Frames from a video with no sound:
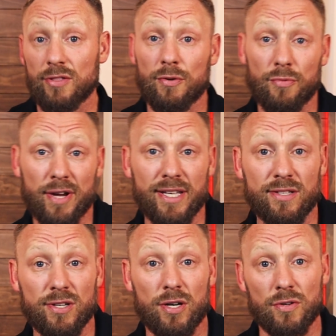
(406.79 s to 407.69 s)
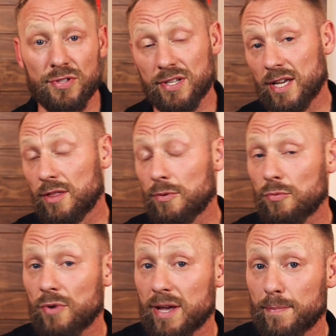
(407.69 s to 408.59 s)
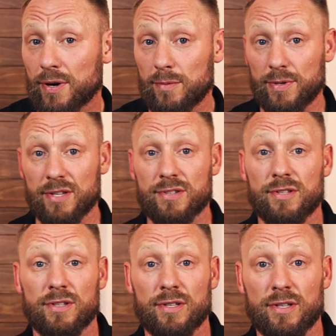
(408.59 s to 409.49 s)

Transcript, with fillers: the right dose, and the right purpose.